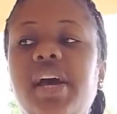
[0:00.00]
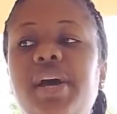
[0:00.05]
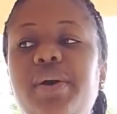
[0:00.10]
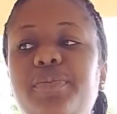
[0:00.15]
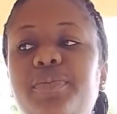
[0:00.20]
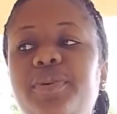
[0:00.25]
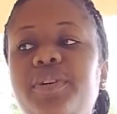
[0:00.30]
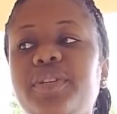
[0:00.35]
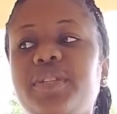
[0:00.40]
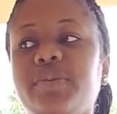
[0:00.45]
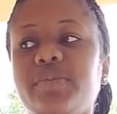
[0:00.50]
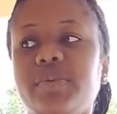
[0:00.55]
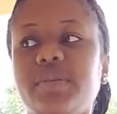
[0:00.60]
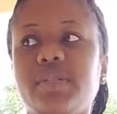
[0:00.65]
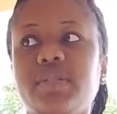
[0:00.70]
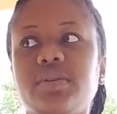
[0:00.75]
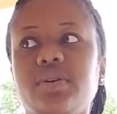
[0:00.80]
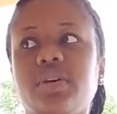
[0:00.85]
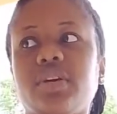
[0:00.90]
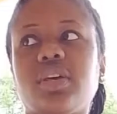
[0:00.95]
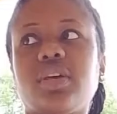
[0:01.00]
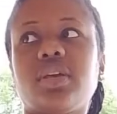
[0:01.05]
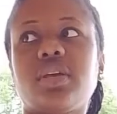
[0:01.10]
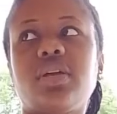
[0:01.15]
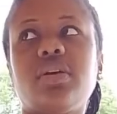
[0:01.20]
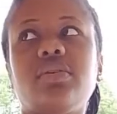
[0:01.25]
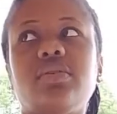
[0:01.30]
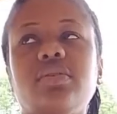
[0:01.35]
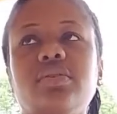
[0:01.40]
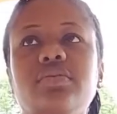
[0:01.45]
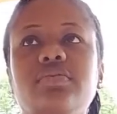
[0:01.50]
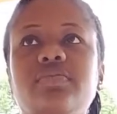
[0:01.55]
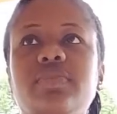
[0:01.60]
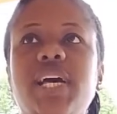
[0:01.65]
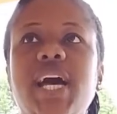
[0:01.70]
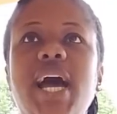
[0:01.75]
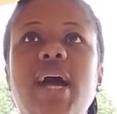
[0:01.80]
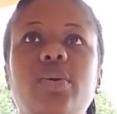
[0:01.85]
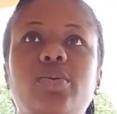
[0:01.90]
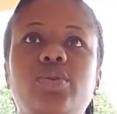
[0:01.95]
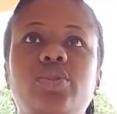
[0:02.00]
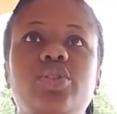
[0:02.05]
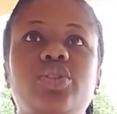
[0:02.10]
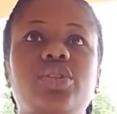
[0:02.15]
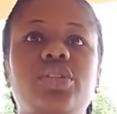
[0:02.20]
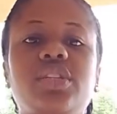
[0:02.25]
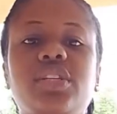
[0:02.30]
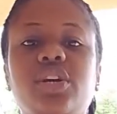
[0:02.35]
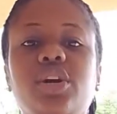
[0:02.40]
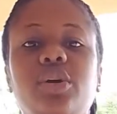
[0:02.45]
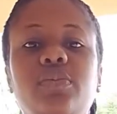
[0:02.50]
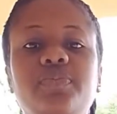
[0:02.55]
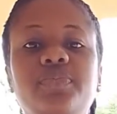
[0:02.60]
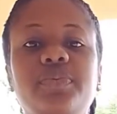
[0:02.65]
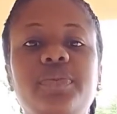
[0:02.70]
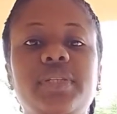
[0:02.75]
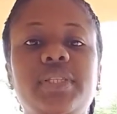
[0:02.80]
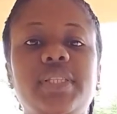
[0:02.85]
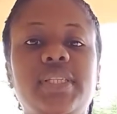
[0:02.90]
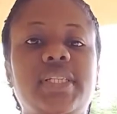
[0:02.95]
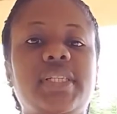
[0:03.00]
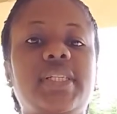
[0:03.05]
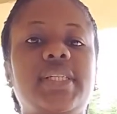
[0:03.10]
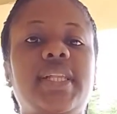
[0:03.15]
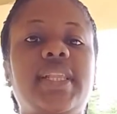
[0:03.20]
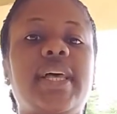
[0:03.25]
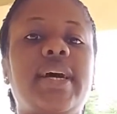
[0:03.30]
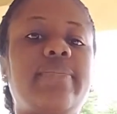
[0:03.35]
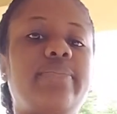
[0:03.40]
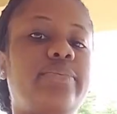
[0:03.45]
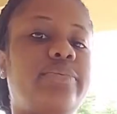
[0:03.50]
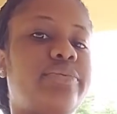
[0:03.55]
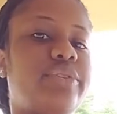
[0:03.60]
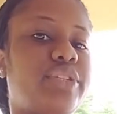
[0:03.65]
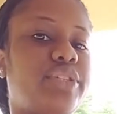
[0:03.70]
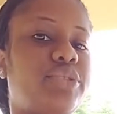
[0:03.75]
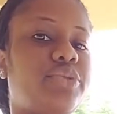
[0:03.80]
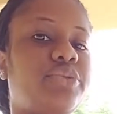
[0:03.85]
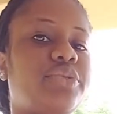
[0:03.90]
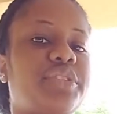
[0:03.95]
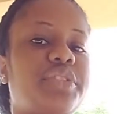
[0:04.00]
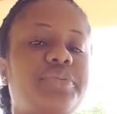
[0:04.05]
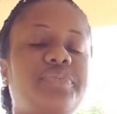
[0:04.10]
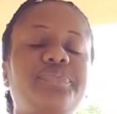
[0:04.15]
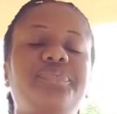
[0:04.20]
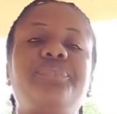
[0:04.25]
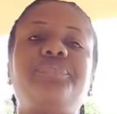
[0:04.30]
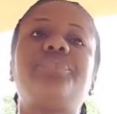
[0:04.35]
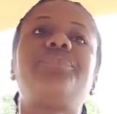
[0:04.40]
I'm going to be talking on how to use the computer laboratory.